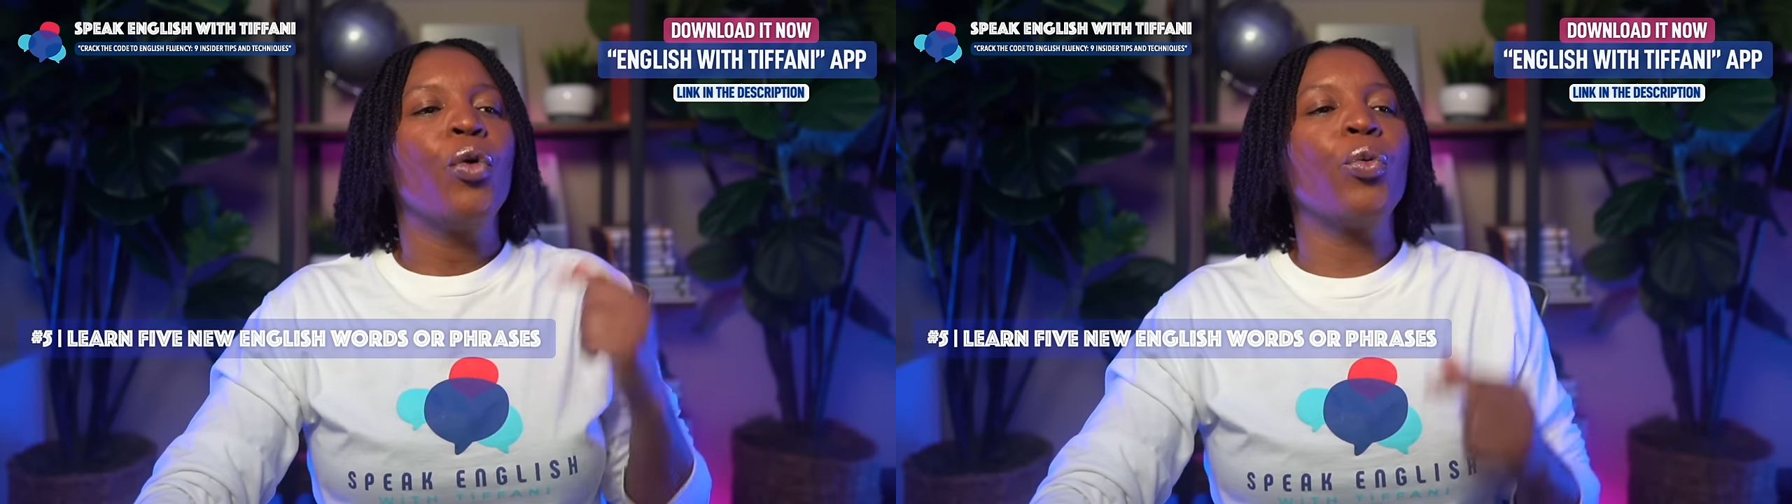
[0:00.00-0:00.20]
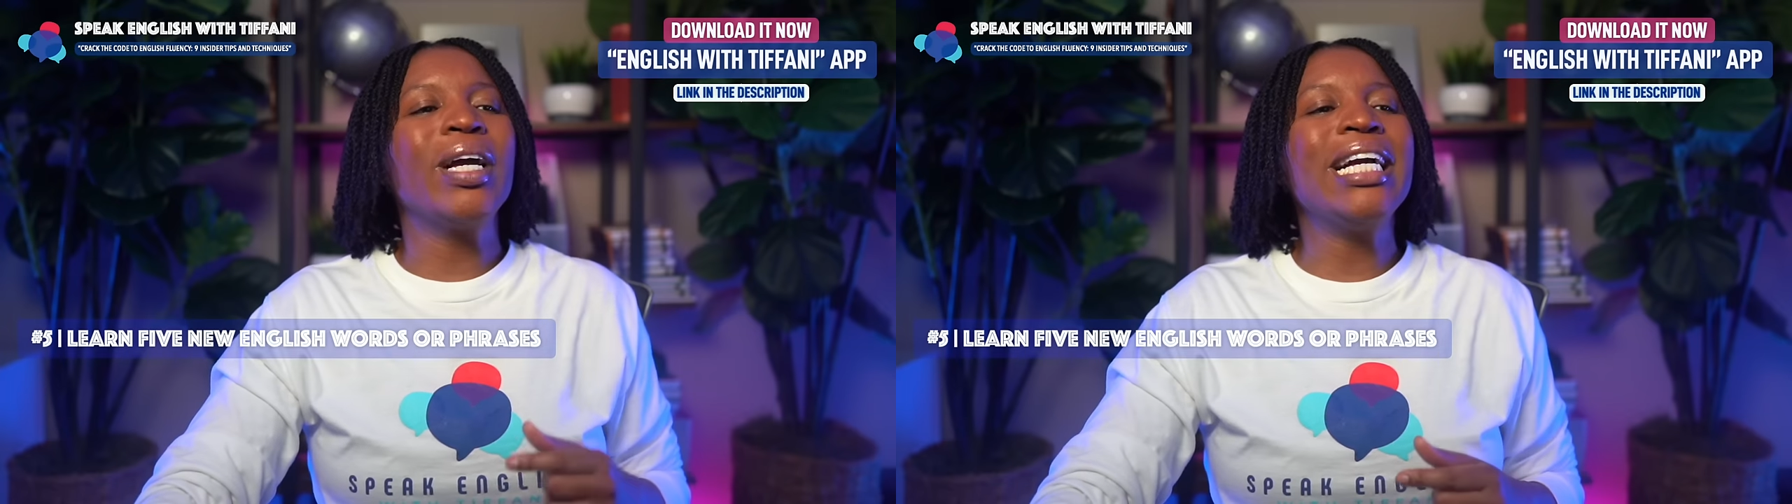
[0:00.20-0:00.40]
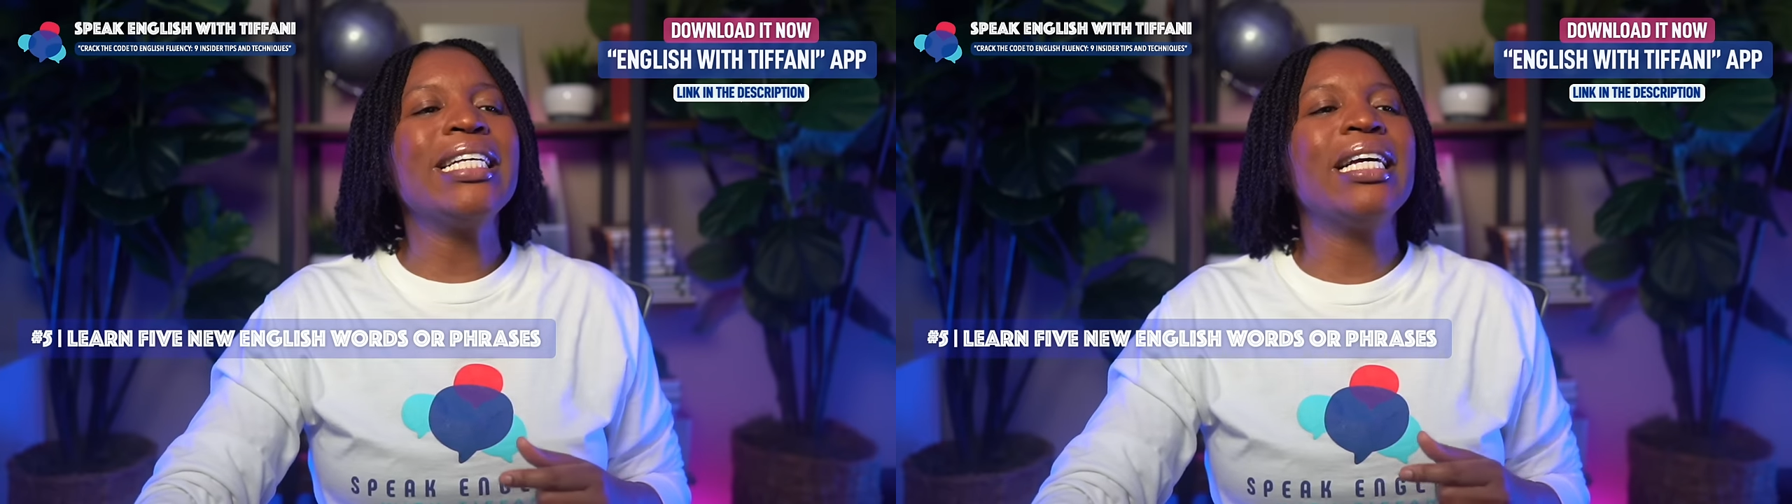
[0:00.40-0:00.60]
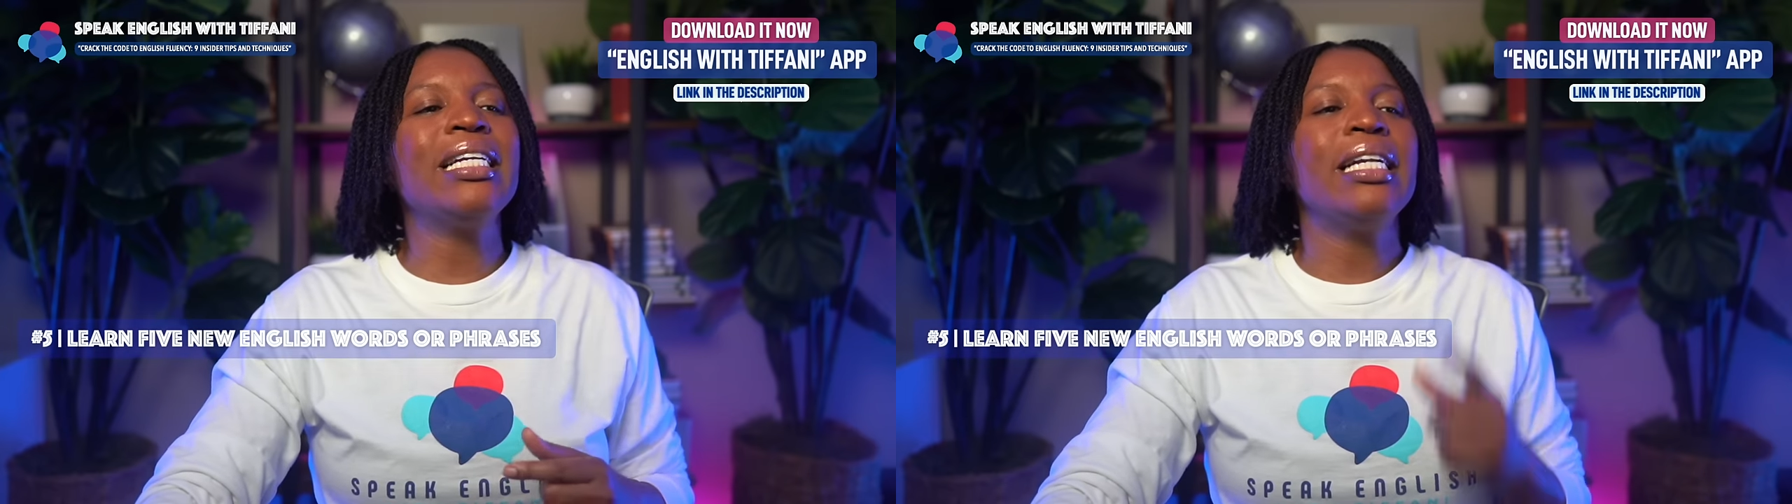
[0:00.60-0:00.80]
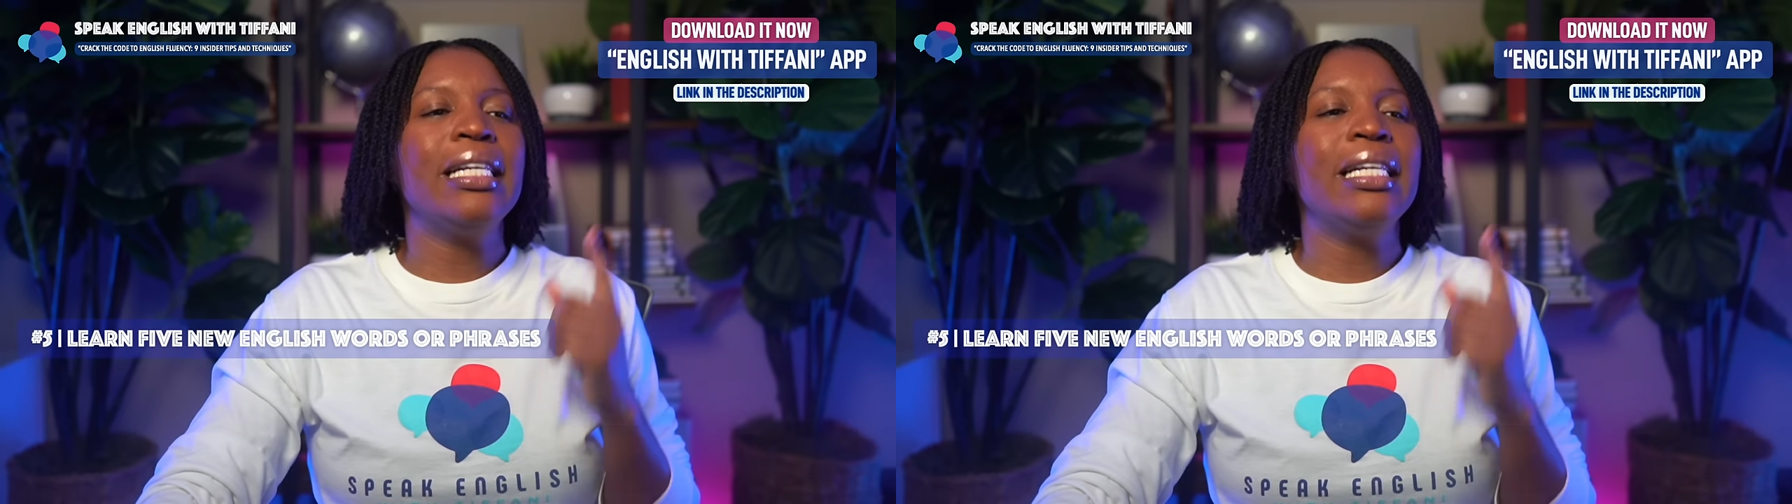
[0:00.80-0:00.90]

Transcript: Reason